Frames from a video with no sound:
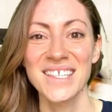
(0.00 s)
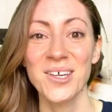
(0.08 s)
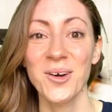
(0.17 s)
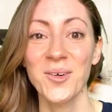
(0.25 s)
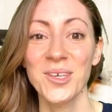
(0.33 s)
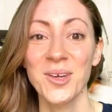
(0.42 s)

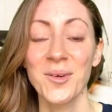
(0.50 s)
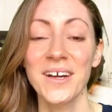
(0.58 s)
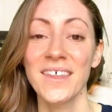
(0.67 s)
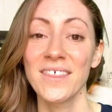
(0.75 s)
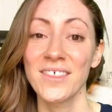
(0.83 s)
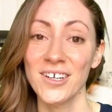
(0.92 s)
So
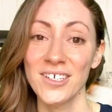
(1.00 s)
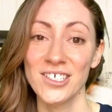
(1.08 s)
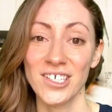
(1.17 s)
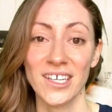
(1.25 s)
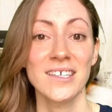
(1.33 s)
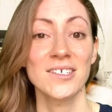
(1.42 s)
your third
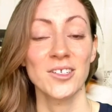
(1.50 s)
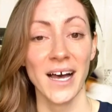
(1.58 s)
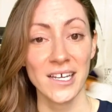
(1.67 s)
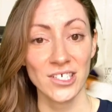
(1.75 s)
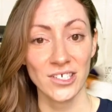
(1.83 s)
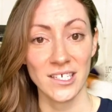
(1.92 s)
cheese, your
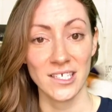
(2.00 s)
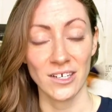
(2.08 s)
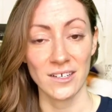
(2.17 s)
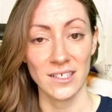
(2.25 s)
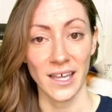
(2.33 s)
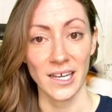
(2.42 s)
last cheese in
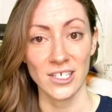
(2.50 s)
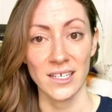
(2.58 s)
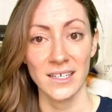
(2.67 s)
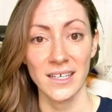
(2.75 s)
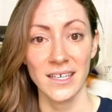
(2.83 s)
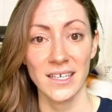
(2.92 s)
your
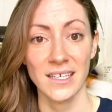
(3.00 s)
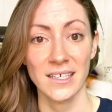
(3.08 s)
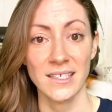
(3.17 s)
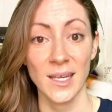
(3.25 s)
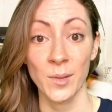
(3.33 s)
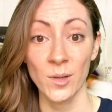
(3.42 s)
selection,
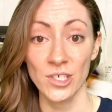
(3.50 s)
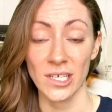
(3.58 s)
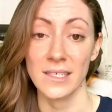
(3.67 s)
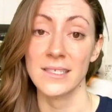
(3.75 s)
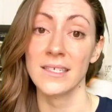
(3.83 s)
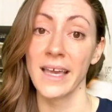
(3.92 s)
is a blue
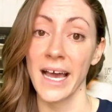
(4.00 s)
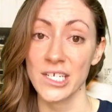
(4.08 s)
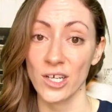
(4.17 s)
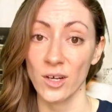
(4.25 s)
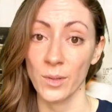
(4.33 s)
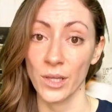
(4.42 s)
cheese,
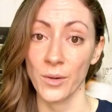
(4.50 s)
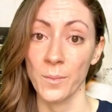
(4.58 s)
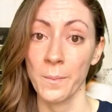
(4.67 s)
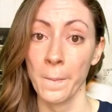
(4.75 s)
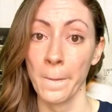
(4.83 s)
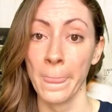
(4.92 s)
Cashel
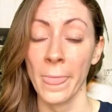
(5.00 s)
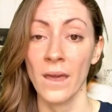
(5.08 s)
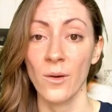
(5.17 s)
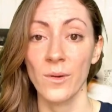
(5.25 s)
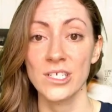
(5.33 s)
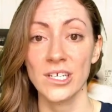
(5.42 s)
Blue,
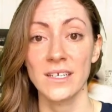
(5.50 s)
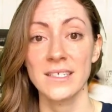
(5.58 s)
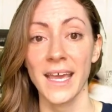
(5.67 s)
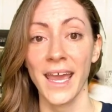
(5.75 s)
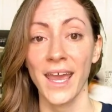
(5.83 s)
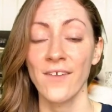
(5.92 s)
which
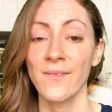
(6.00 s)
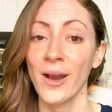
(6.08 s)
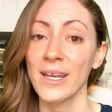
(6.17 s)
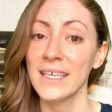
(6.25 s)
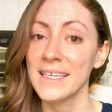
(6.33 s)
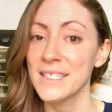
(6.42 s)
is a
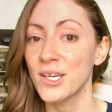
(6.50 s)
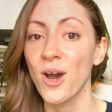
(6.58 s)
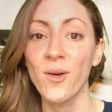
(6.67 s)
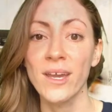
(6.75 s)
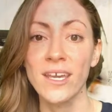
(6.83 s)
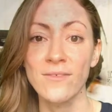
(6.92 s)
very
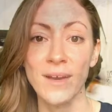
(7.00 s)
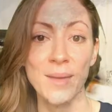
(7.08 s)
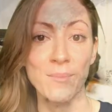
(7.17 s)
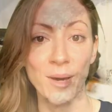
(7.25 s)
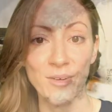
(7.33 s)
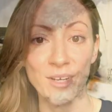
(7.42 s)
easygoing,
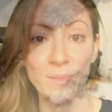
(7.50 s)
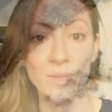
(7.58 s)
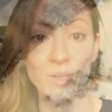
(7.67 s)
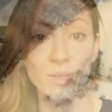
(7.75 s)
very buttery